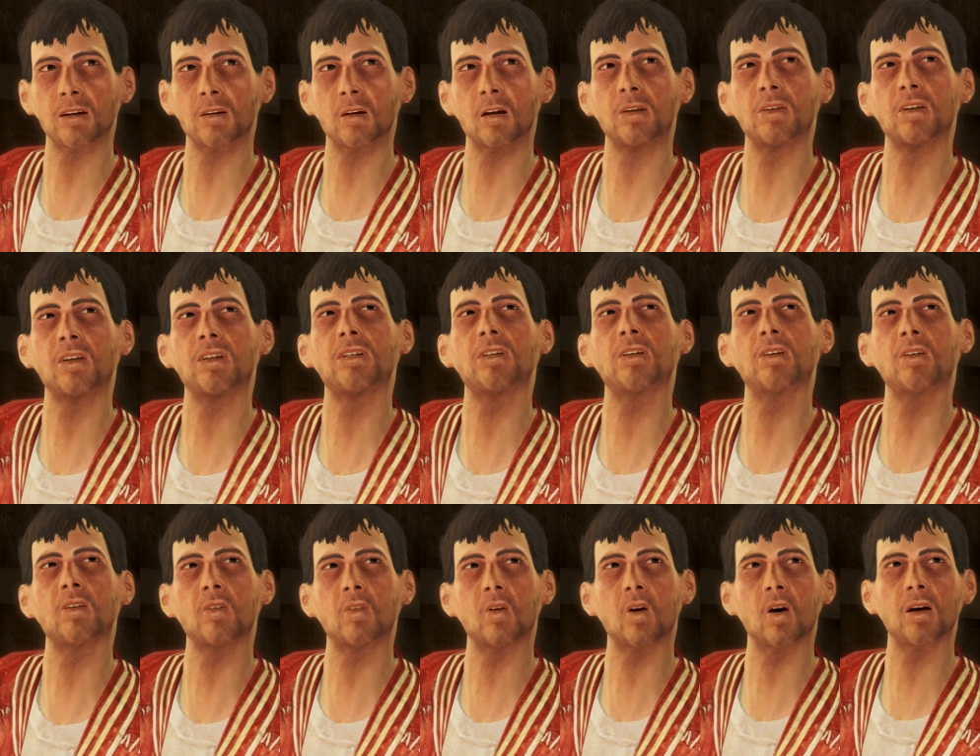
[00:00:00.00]
I didn't.
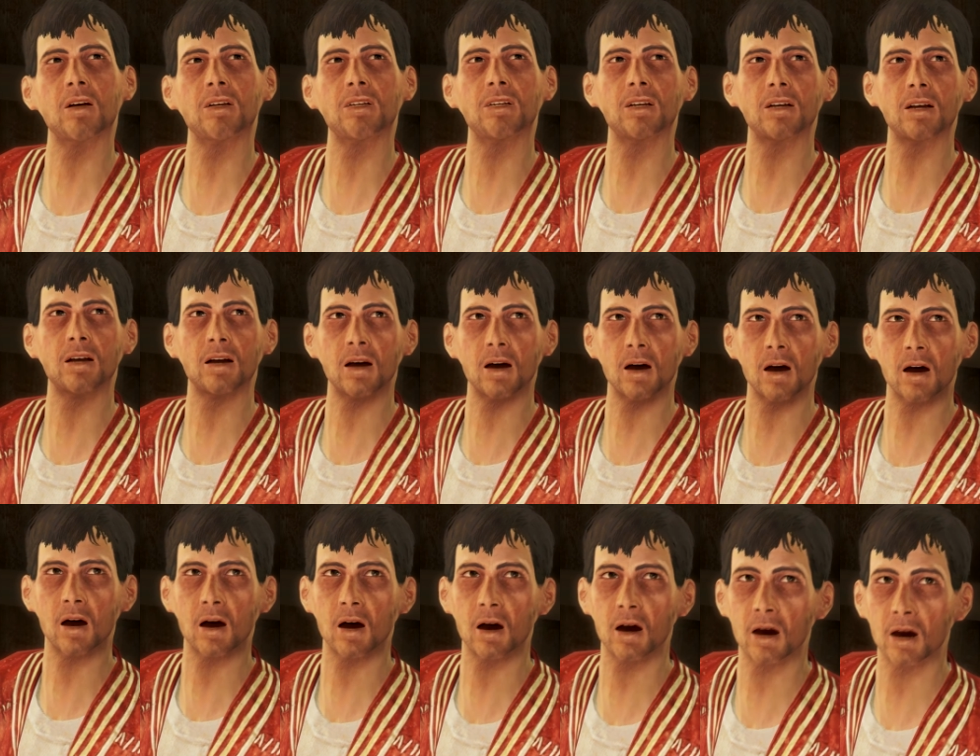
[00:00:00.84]

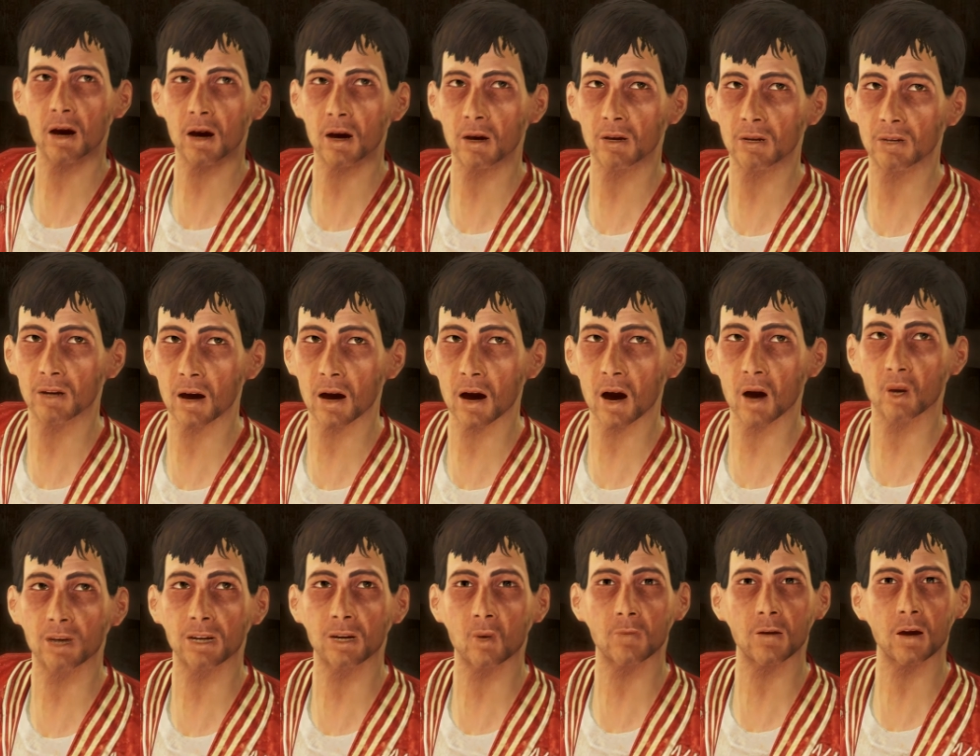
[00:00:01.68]
I didn't want to have to
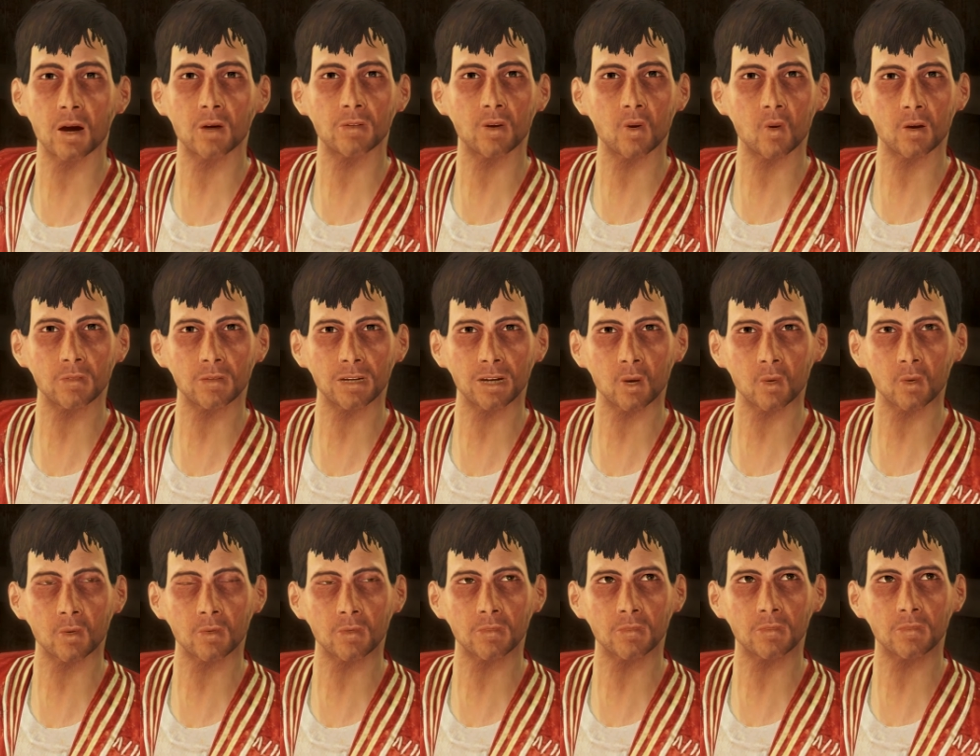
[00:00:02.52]
argue about it with you.
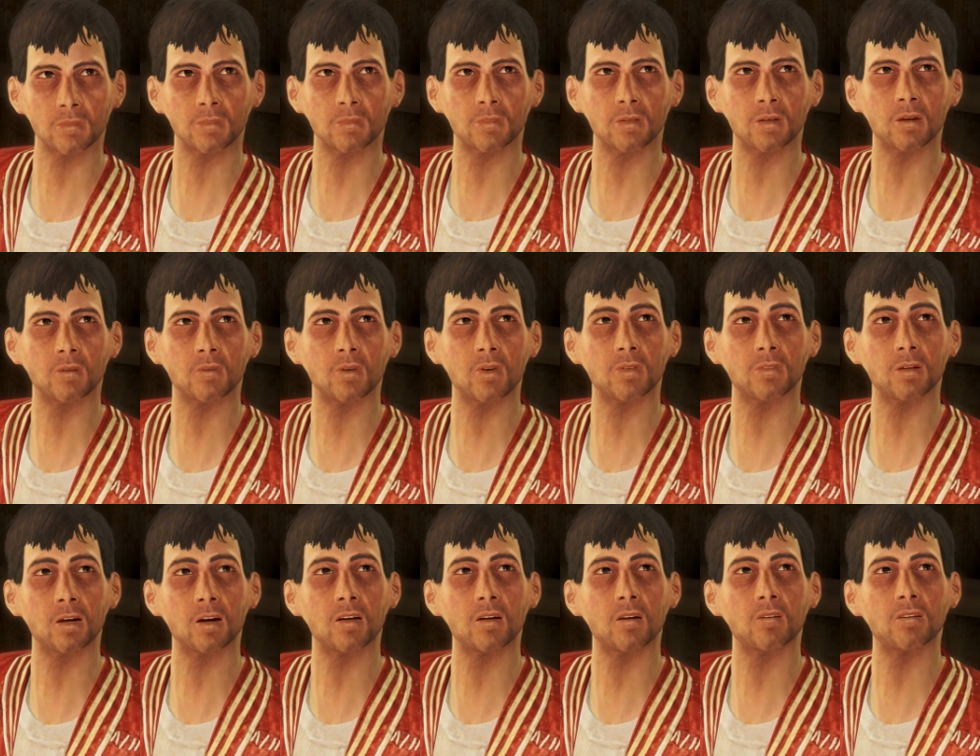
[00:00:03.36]
I've
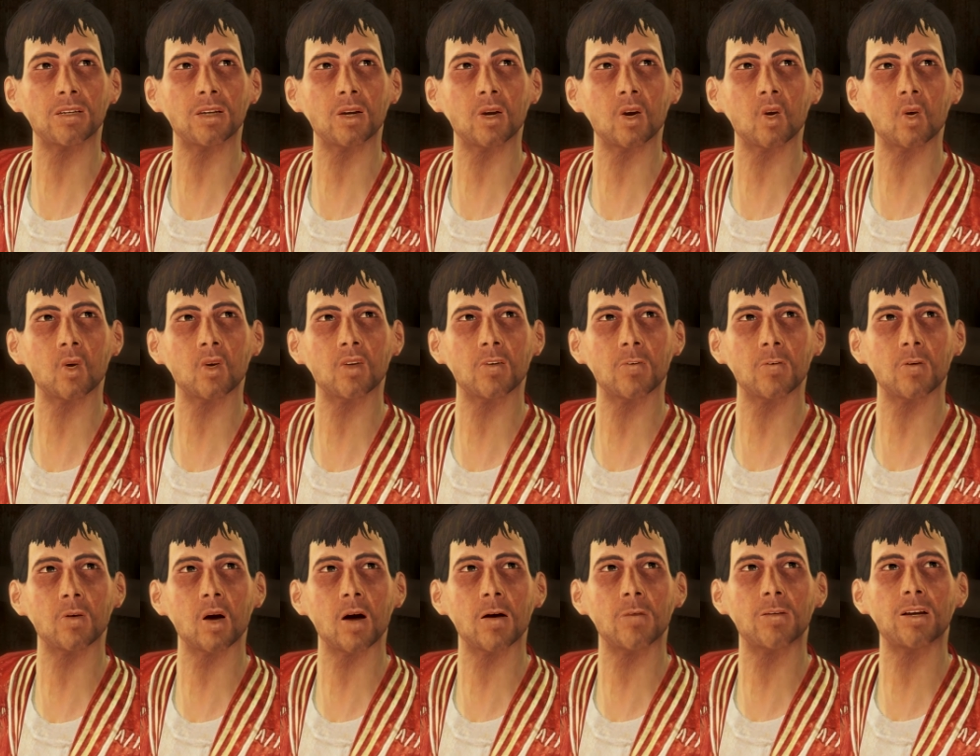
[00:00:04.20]
heard enough to know they're
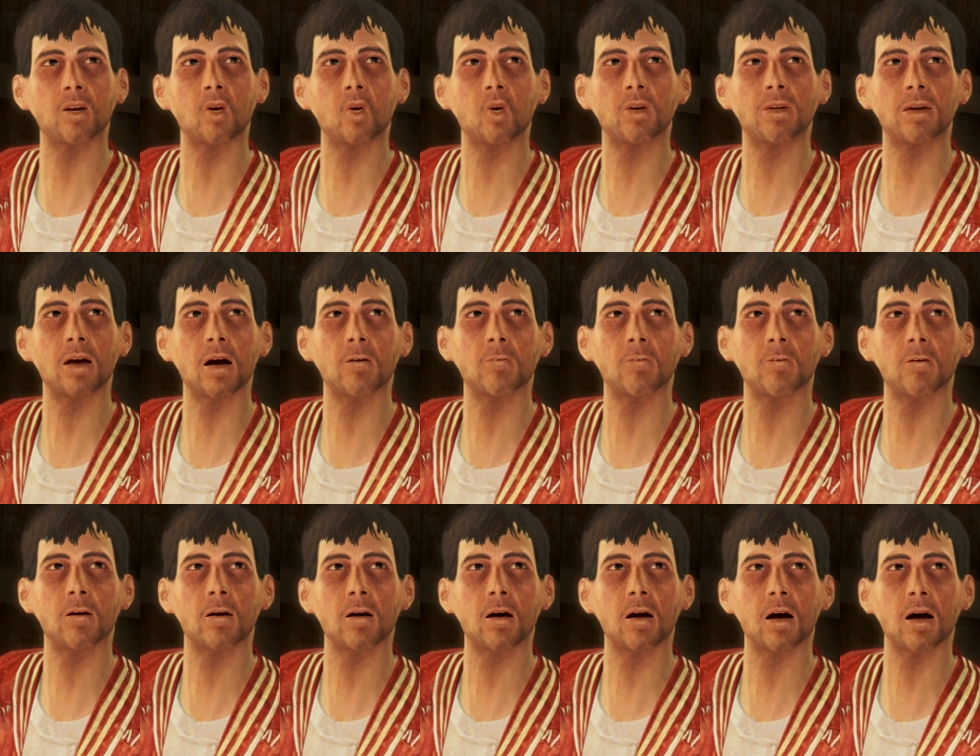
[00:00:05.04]
probably holed up
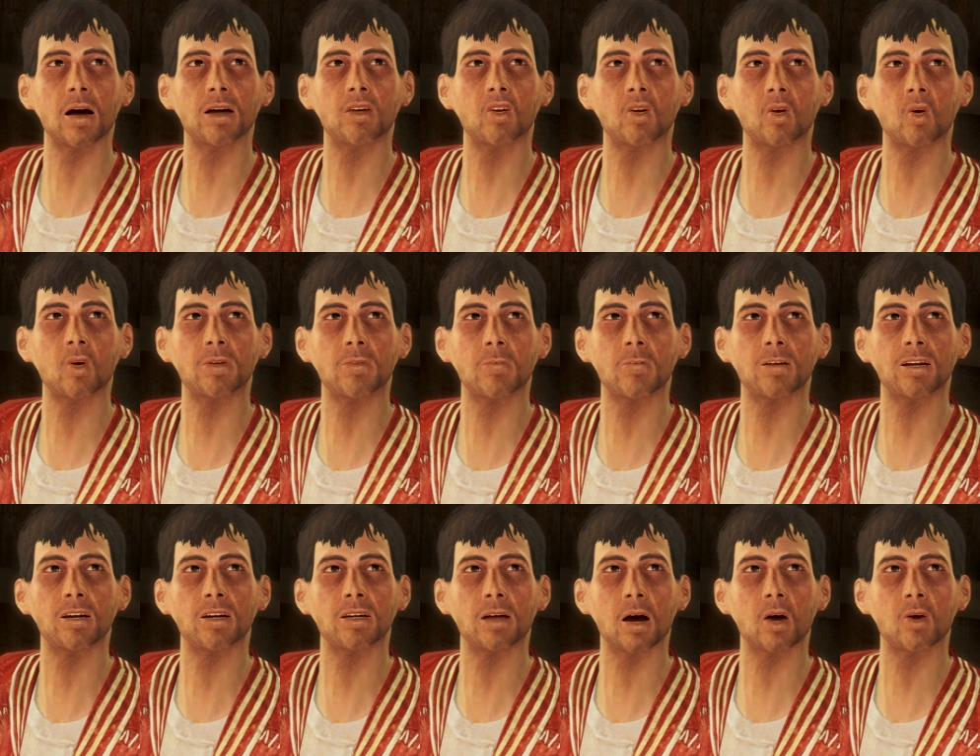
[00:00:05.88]
at the old
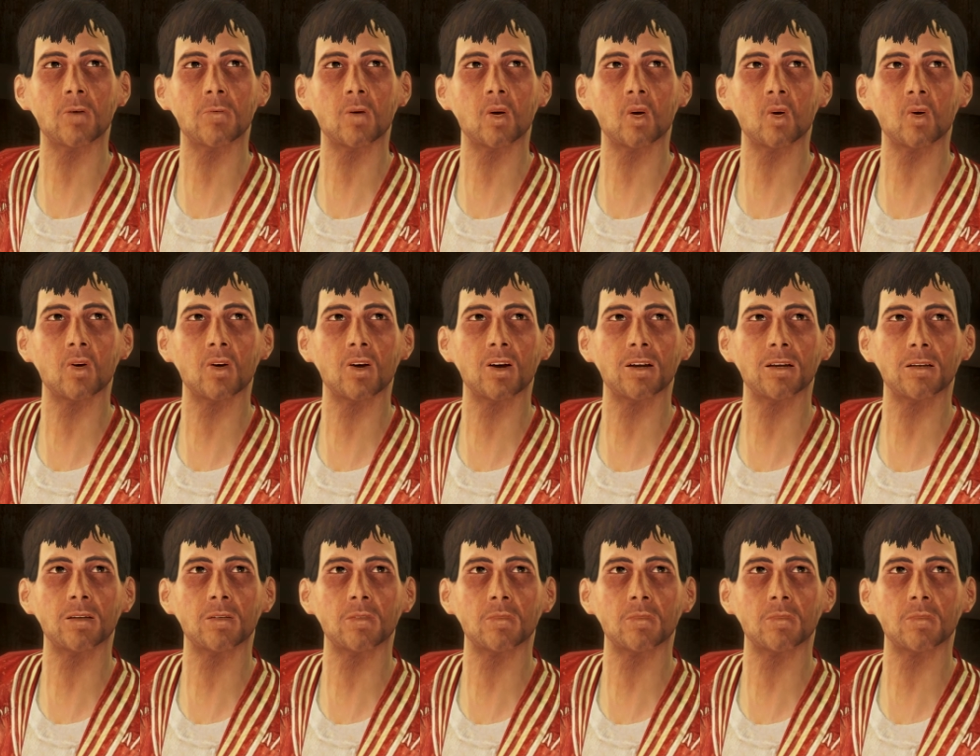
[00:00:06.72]
Beantown Brewery.